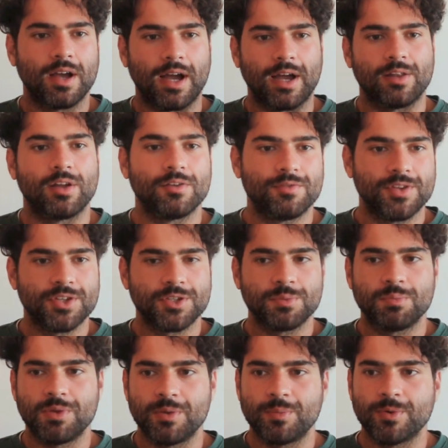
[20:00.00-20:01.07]
I love teaching
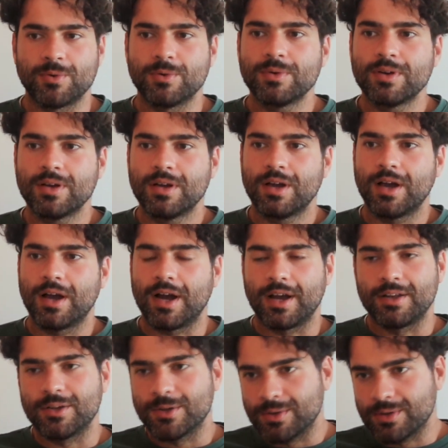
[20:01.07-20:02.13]
people. I
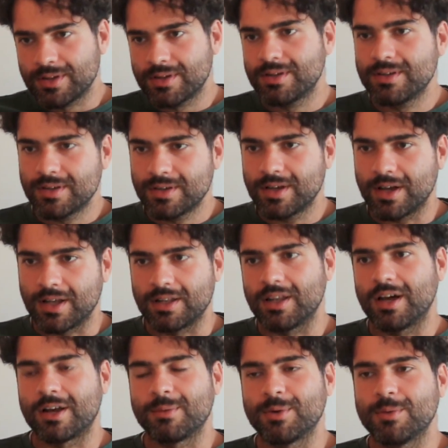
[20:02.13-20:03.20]
know a
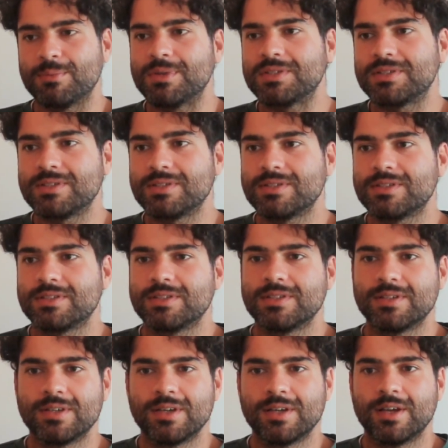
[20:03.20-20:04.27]
lot about business.
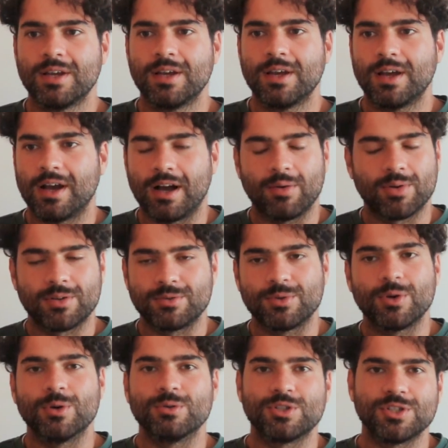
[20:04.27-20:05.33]
I want to do
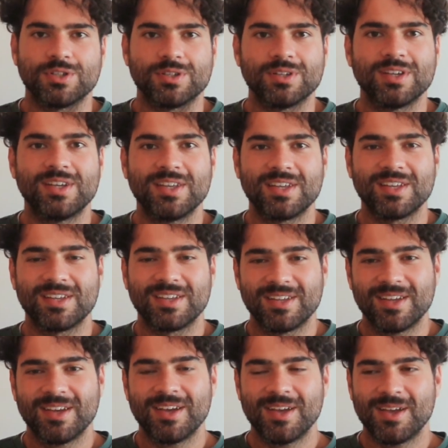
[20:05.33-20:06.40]
coaching.
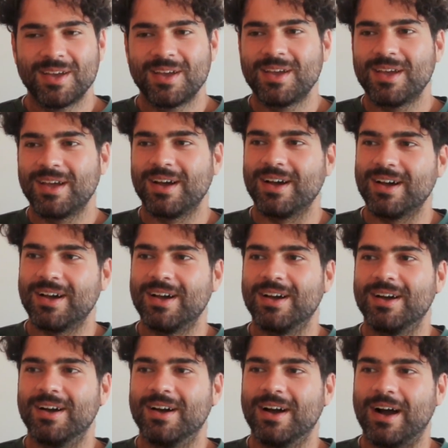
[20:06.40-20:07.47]

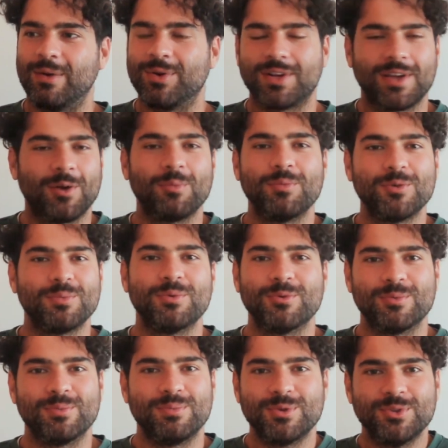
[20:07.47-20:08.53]
I want to help people
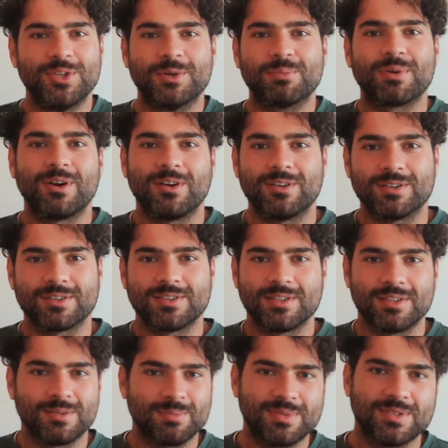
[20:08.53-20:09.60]
build their products
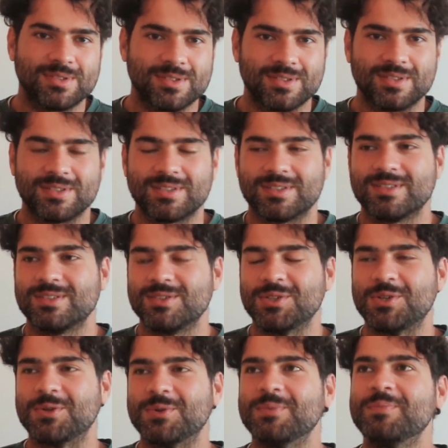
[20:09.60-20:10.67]
and the businesses,
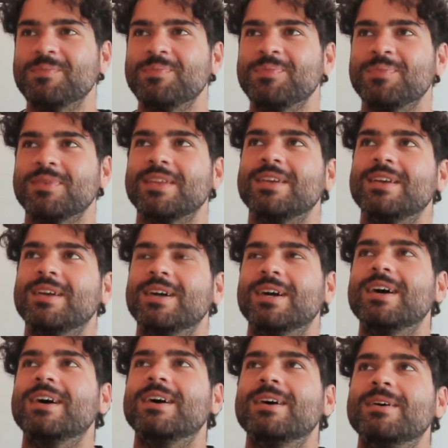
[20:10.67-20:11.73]

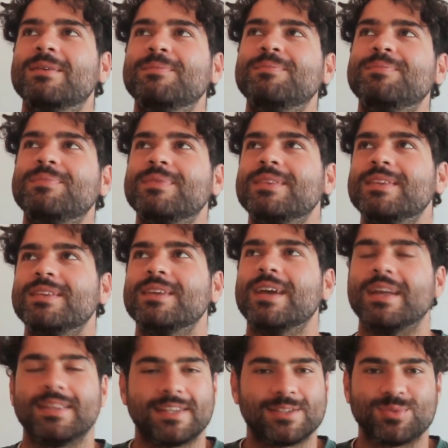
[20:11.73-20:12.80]
uh,
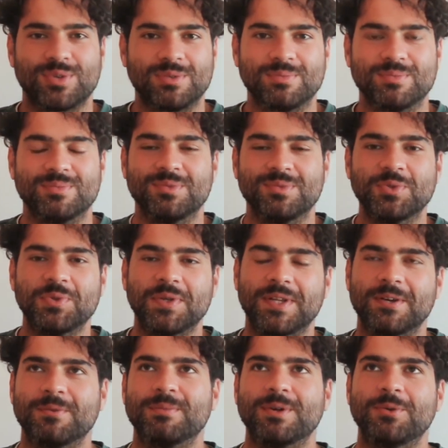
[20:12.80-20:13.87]
and that's what I'm doing
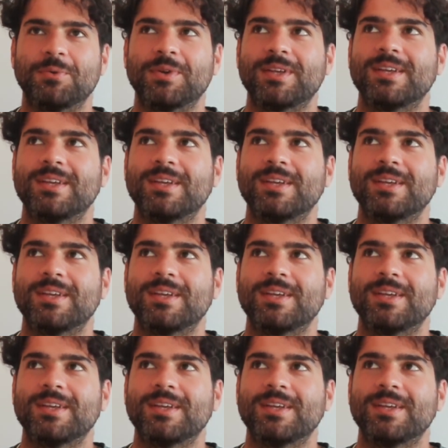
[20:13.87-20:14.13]
now, by the way.